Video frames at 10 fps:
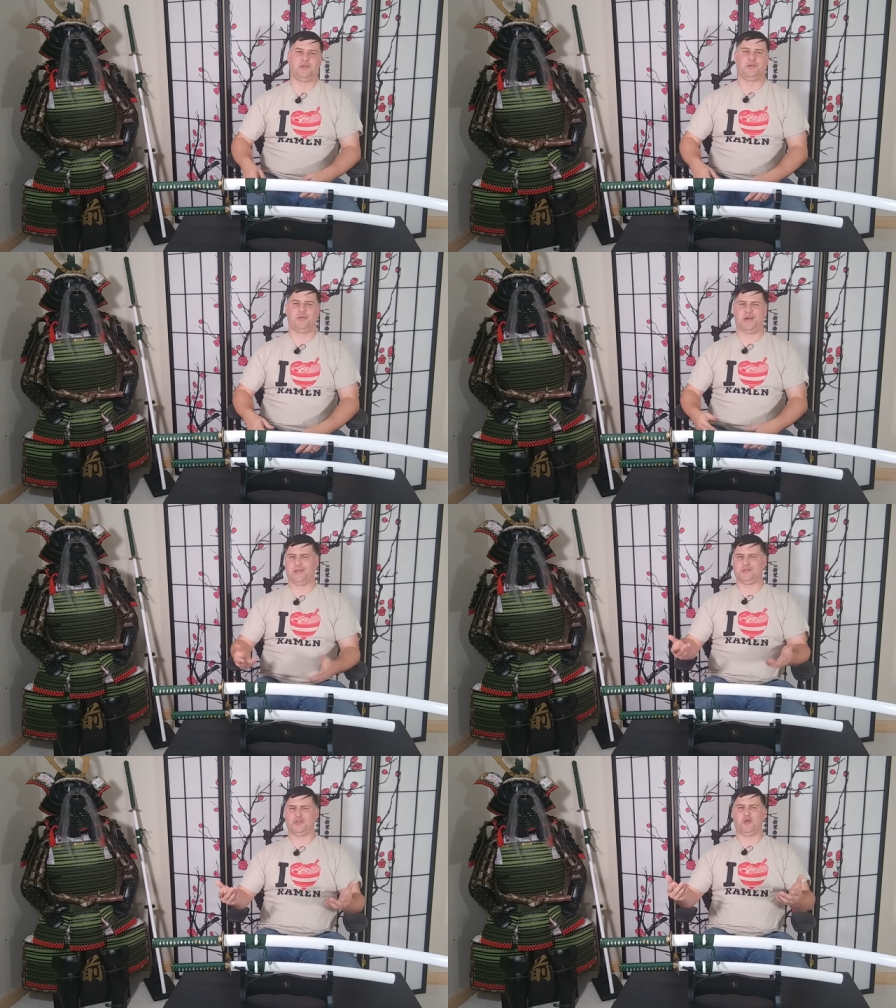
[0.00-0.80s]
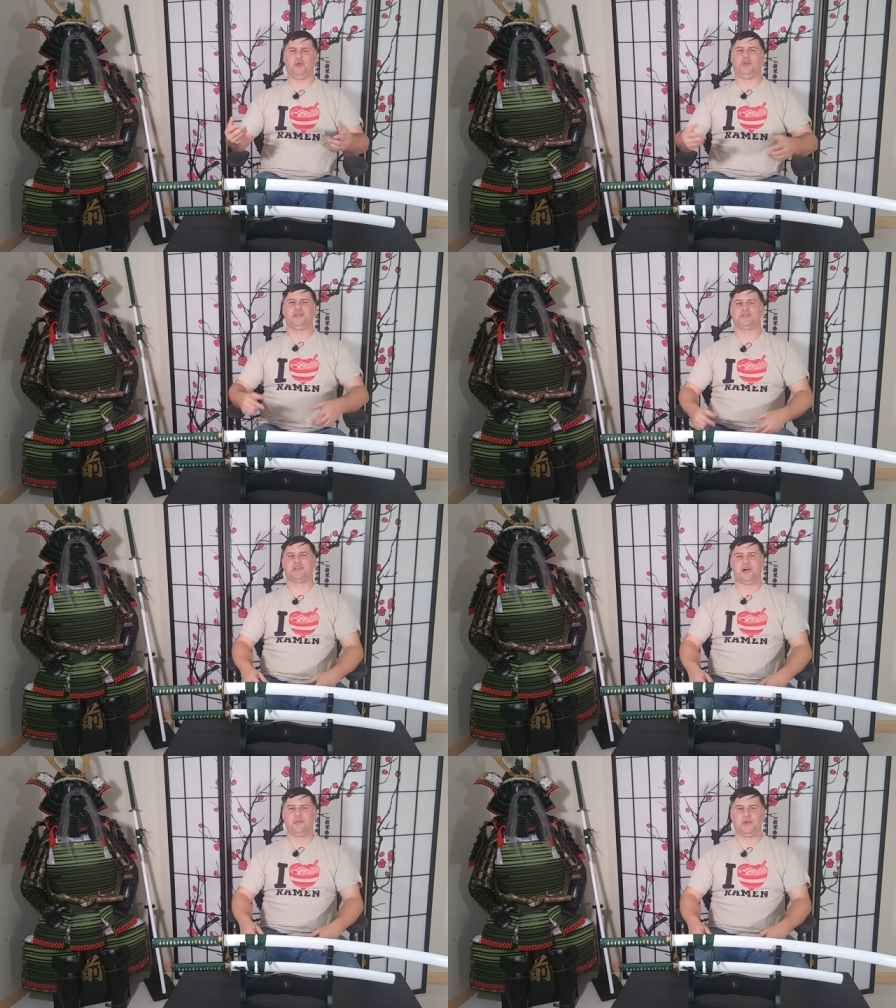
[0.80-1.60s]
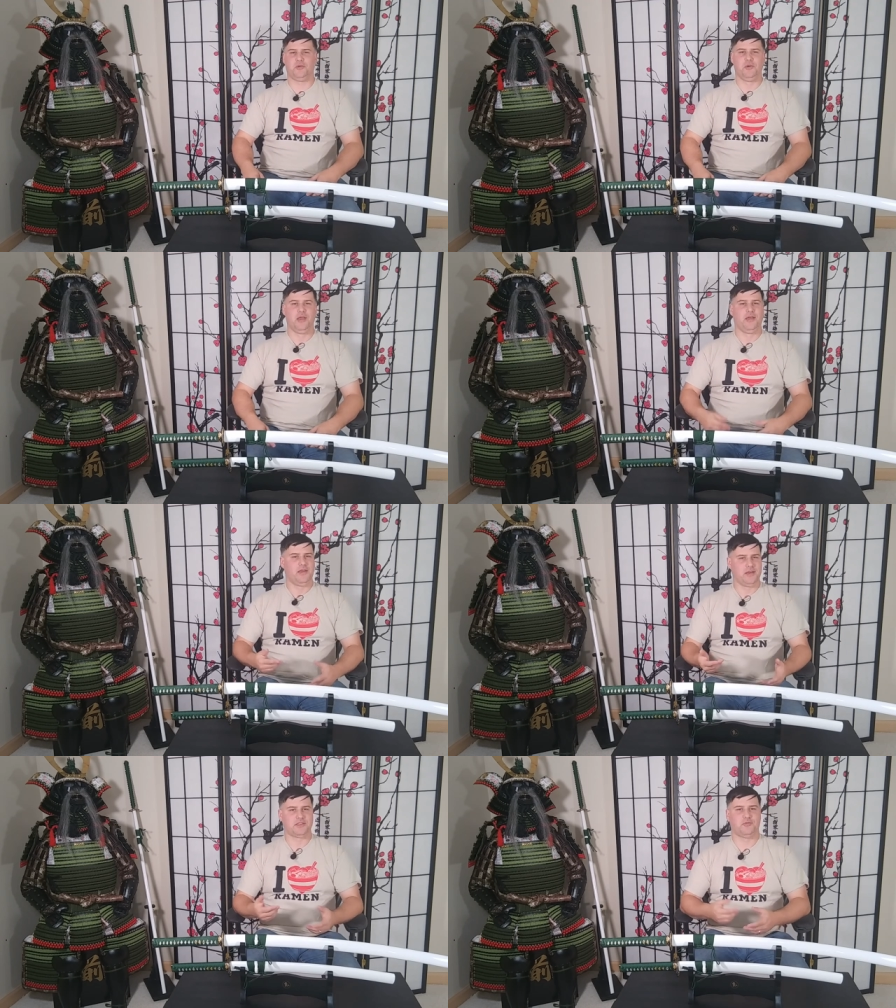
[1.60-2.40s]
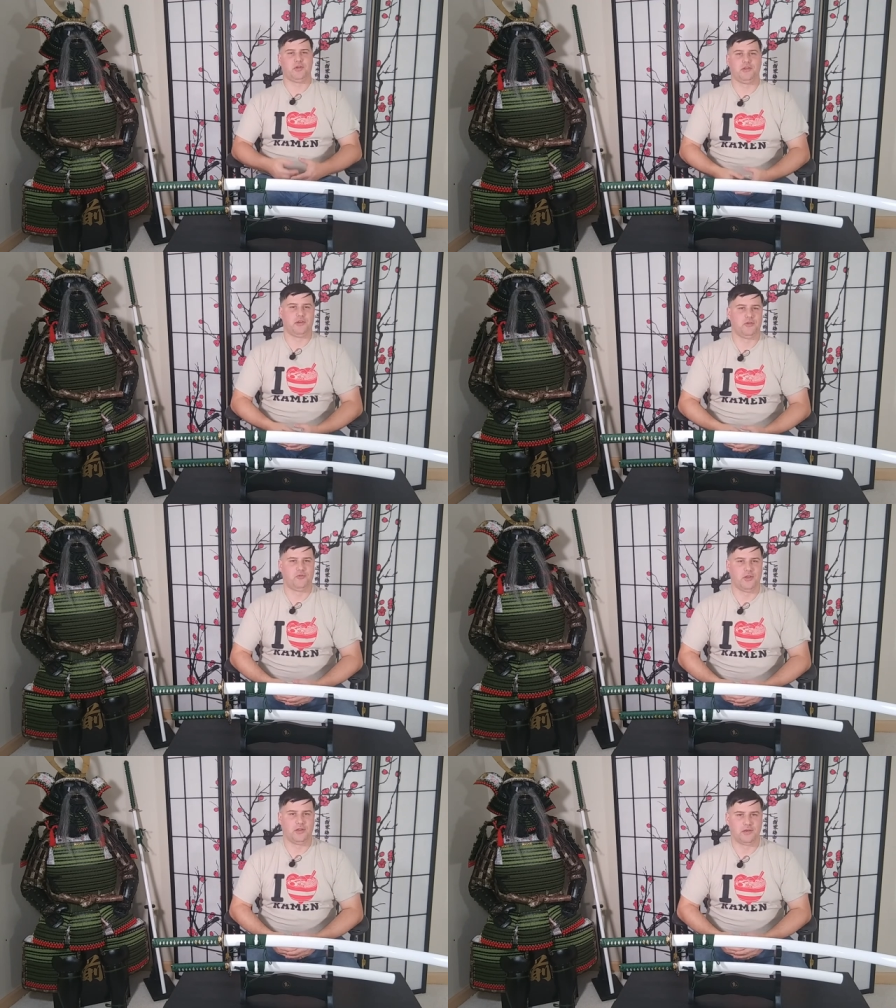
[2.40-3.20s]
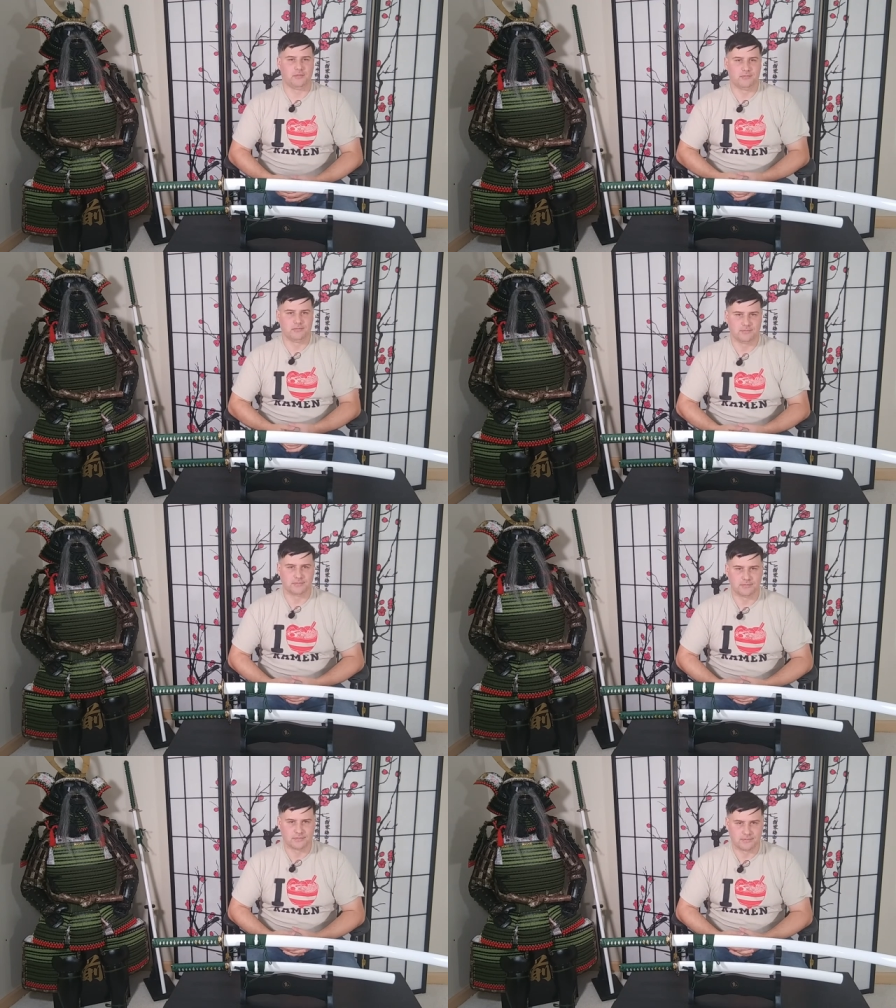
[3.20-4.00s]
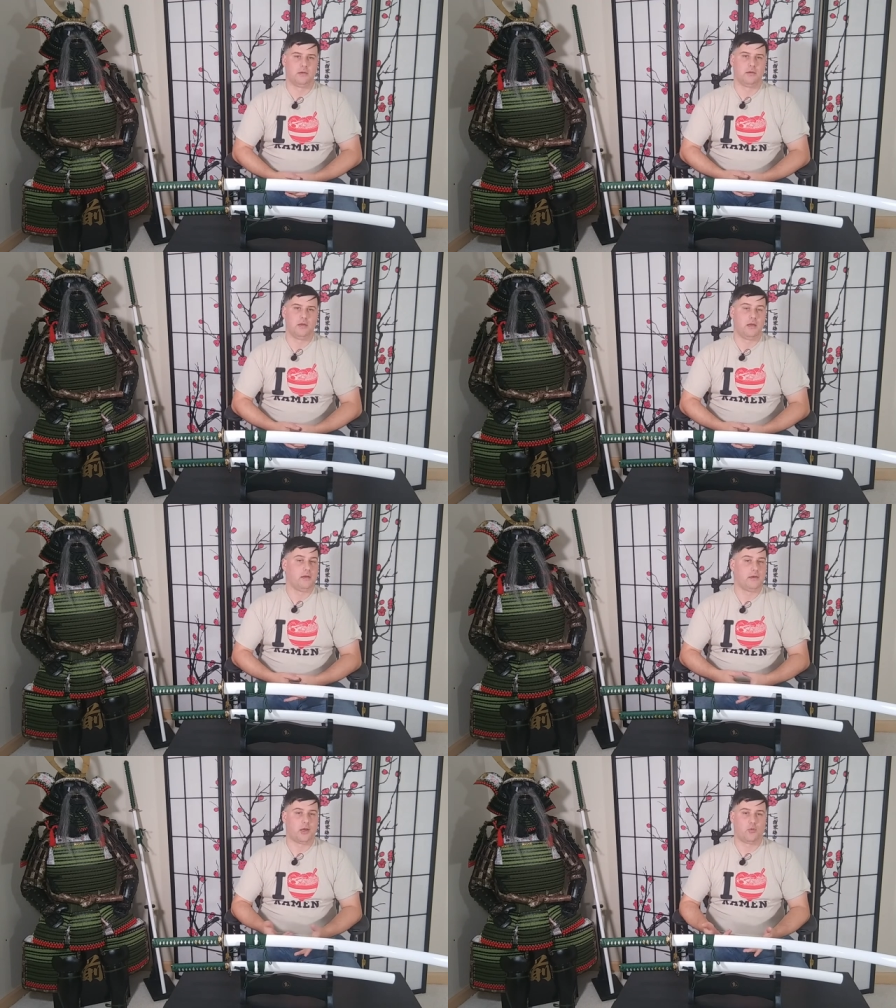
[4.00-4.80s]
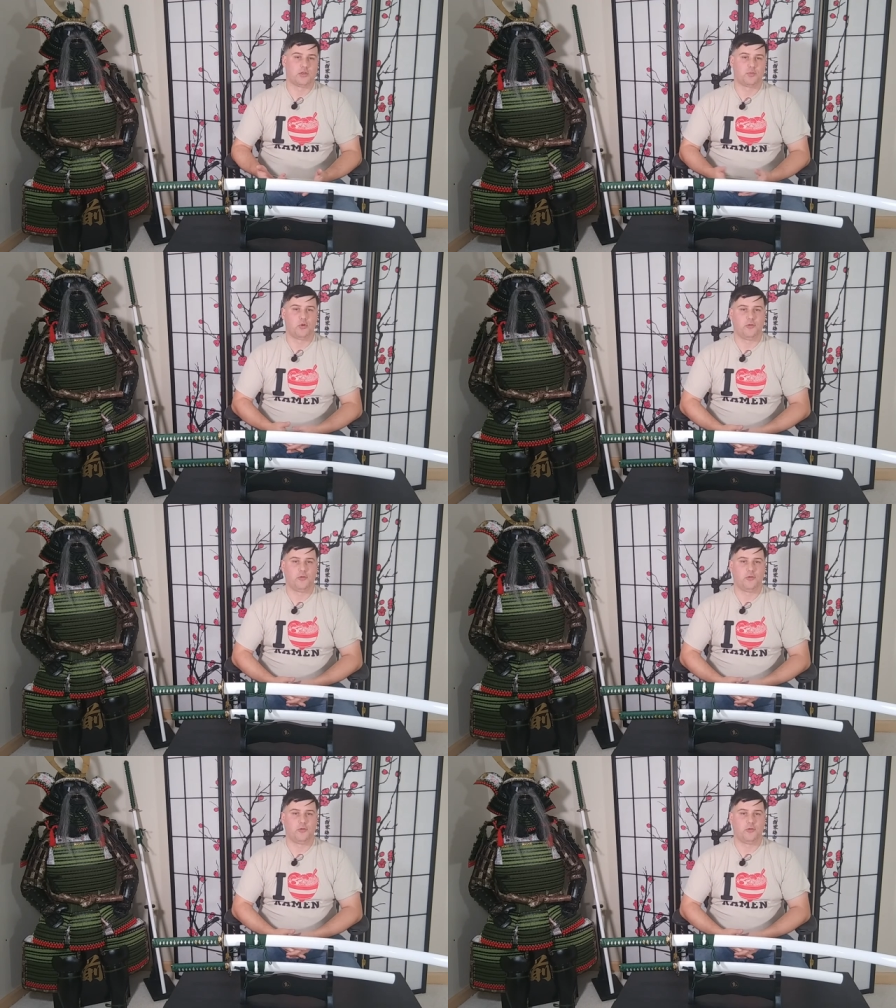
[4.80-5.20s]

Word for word: you, I can totally stomp you, it's a really good feeling. Now, worst